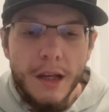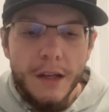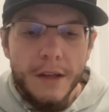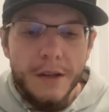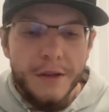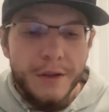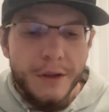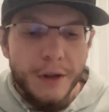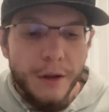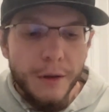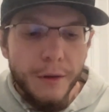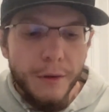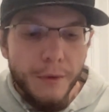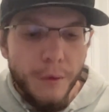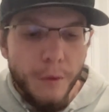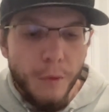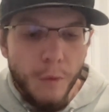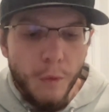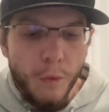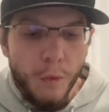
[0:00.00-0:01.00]

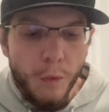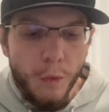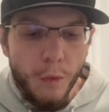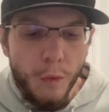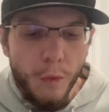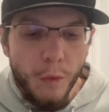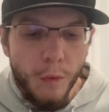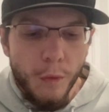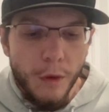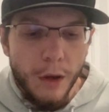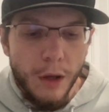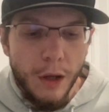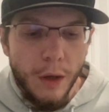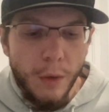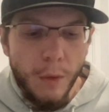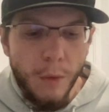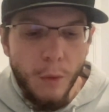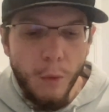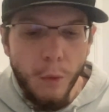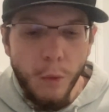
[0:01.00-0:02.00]
So,
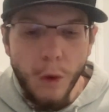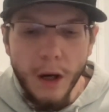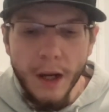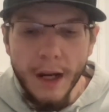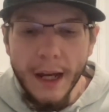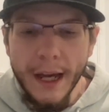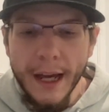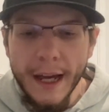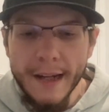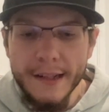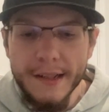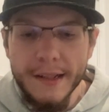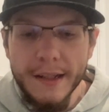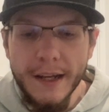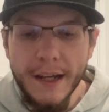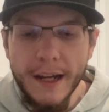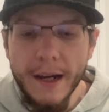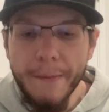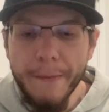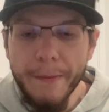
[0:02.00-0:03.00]
what has to
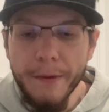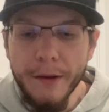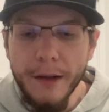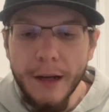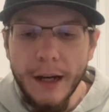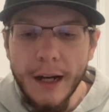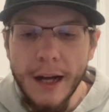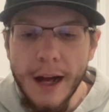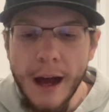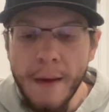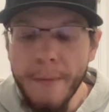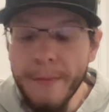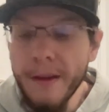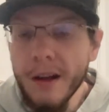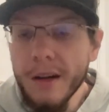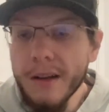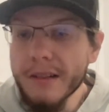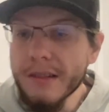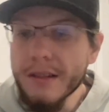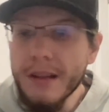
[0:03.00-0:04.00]
happen? I'm
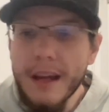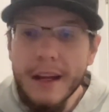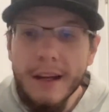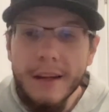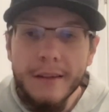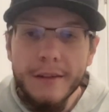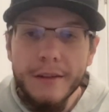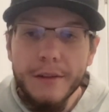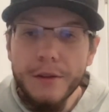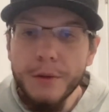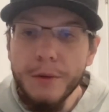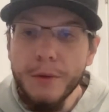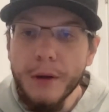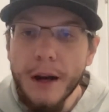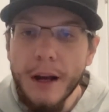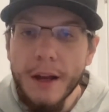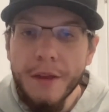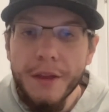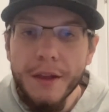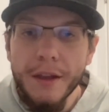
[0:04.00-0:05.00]
not exactly sure.
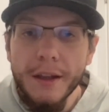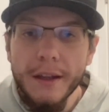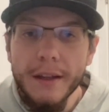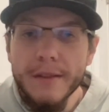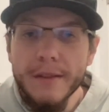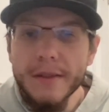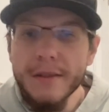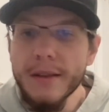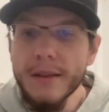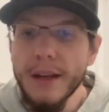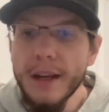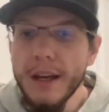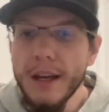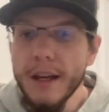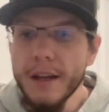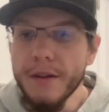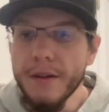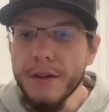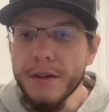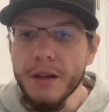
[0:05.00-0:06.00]
I think it's
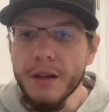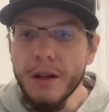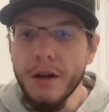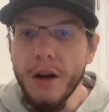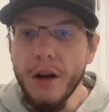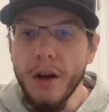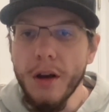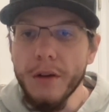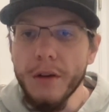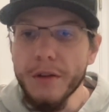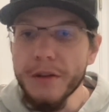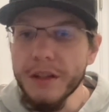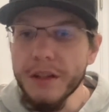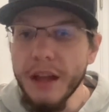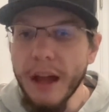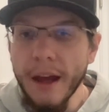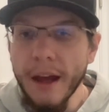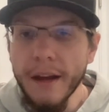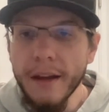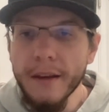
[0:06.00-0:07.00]
just an
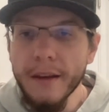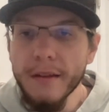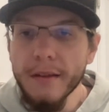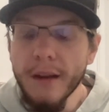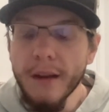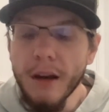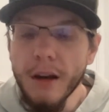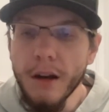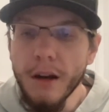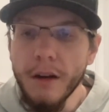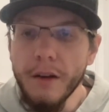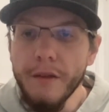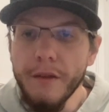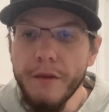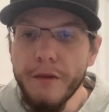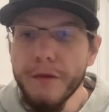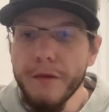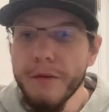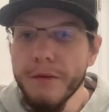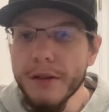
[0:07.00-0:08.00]
understanding
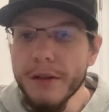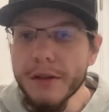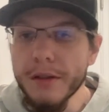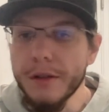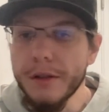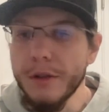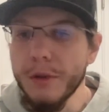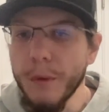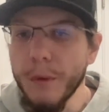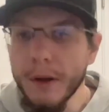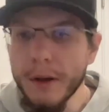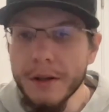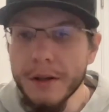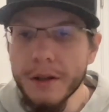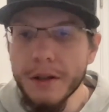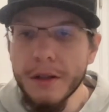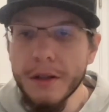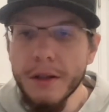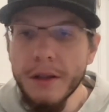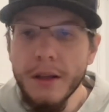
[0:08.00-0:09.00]
of the
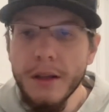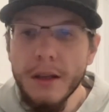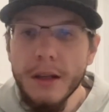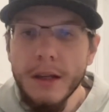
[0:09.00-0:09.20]
situation,